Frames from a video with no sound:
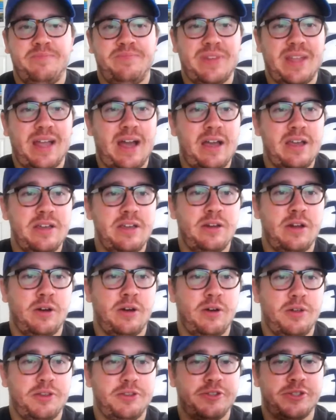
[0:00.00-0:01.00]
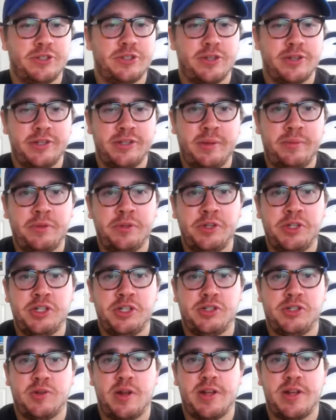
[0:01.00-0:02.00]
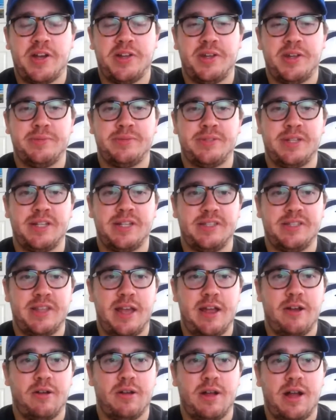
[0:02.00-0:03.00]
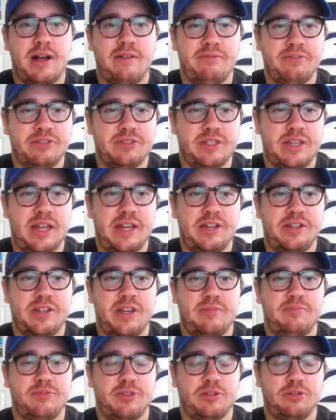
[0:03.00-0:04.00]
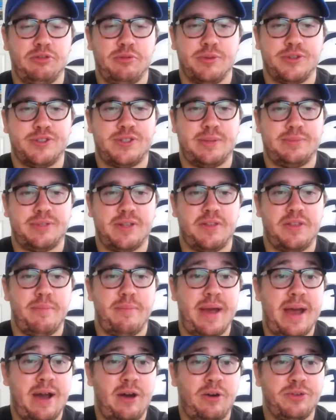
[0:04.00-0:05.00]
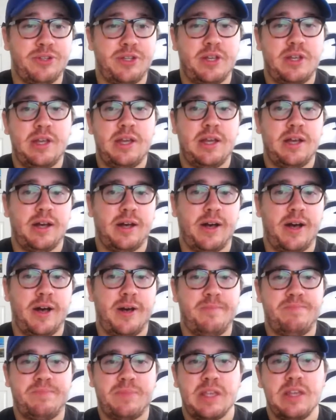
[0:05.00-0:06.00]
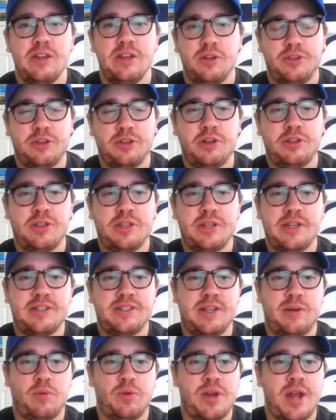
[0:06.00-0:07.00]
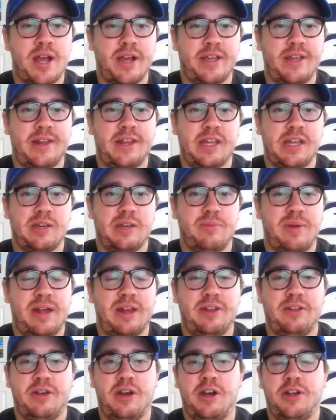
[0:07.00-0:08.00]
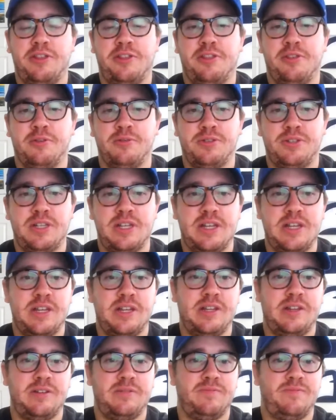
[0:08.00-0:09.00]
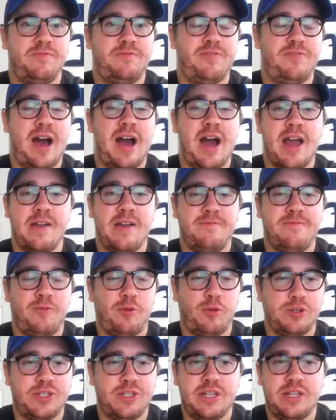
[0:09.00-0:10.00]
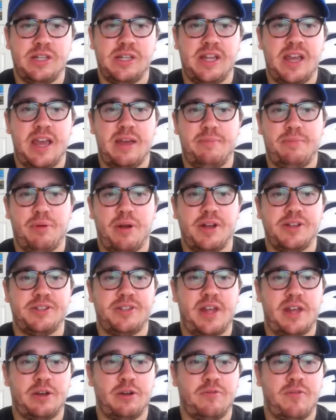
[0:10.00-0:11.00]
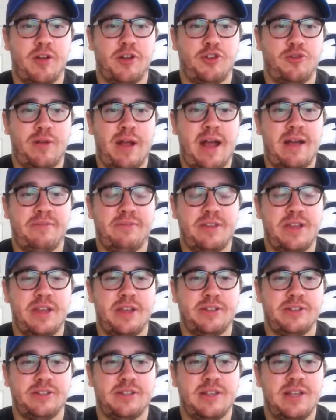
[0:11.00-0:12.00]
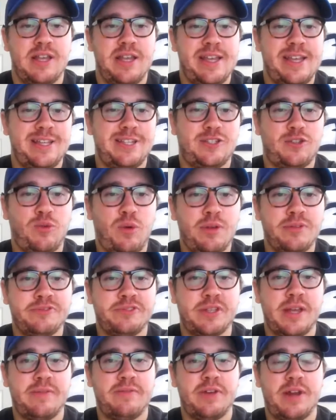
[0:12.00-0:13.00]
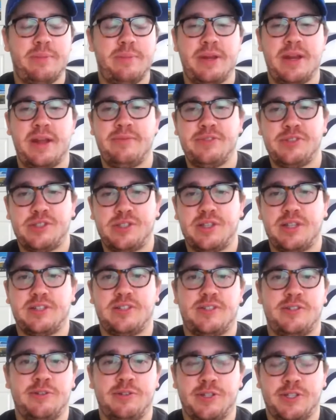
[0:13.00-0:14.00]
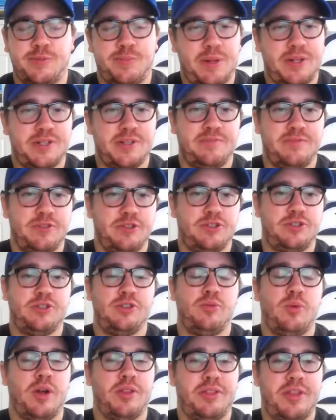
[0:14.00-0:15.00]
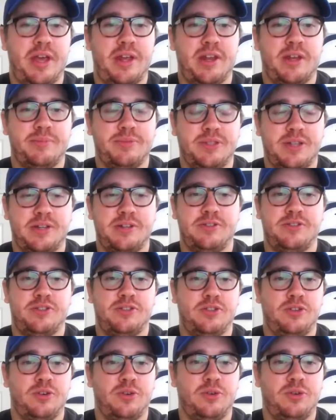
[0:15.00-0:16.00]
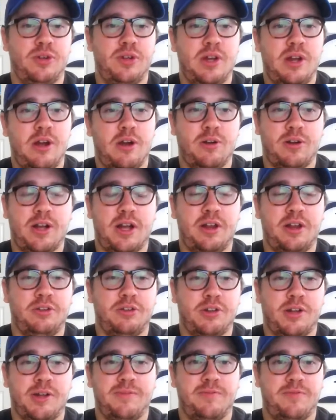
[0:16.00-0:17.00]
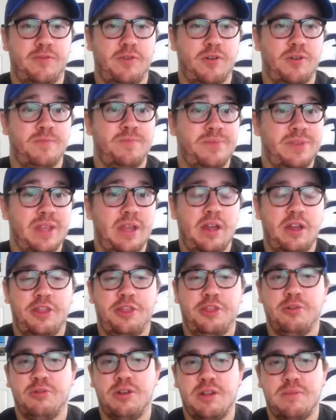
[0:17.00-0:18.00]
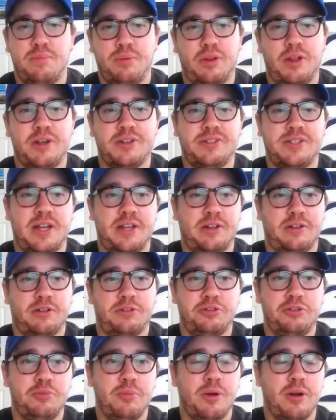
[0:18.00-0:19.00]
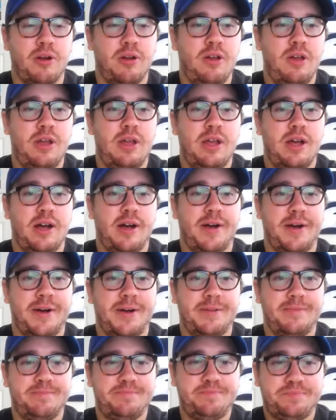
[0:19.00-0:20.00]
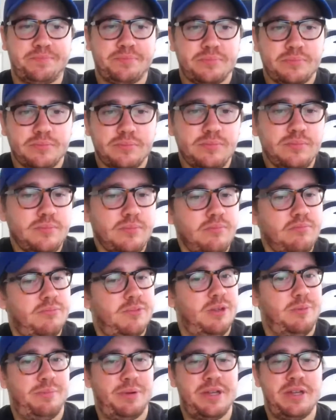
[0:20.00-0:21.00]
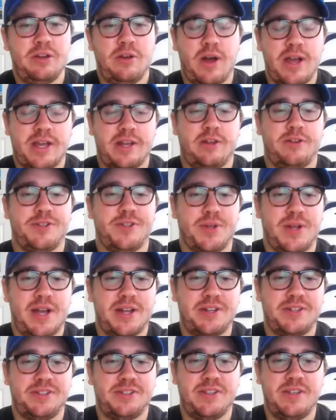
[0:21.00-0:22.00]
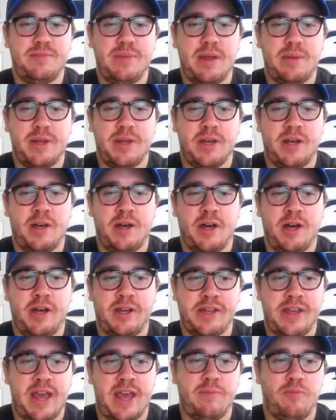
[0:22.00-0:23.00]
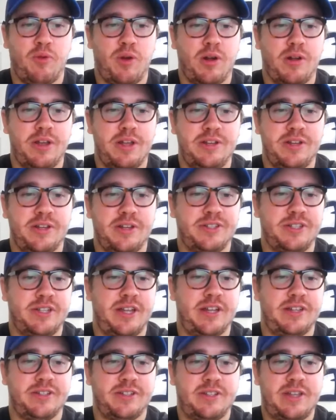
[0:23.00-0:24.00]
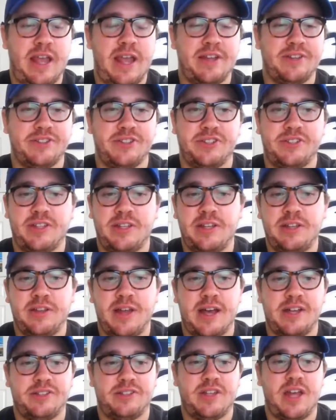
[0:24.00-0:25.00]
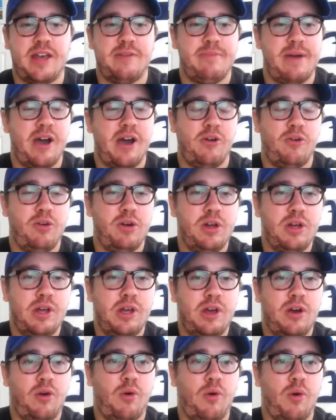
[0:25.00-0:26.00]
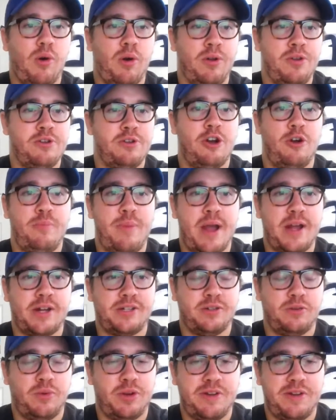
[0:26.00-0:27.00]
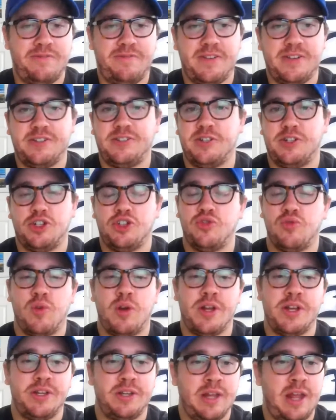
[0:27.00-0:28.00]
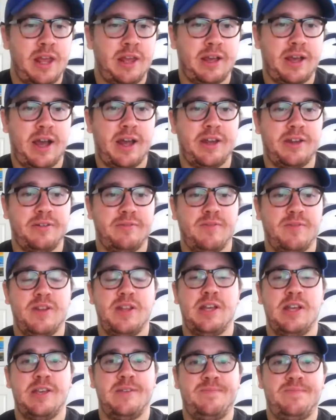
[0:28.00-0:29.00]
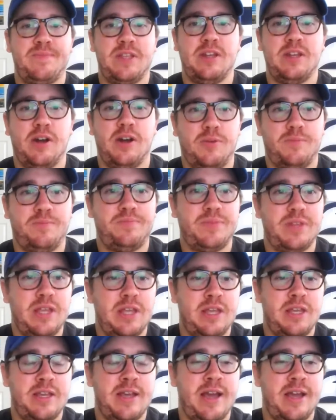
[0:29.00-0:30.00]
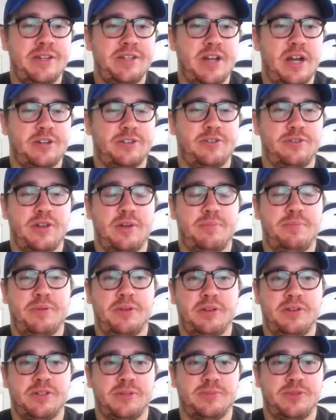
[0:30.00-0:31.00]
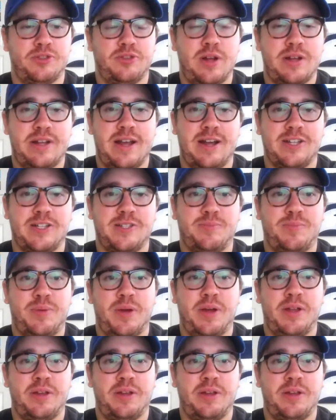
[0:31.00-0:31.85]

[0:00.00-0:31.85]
The double-digit strikeout upside's there, obviously, anytime Kluber steps on the mound. The good thing is that we're not getting him at a 13.5, 14K price tag over on DraftKings. He's 12.7. I mean, obviously, that's still expensive. You still want that upside. You still are kind of looking for 30-plus out of Kluber. But I can also kind of see maybe a game where he does against Kansas City last time out, or you go back to when he faced Detroit and kind of he doctored up some strikeouts, but,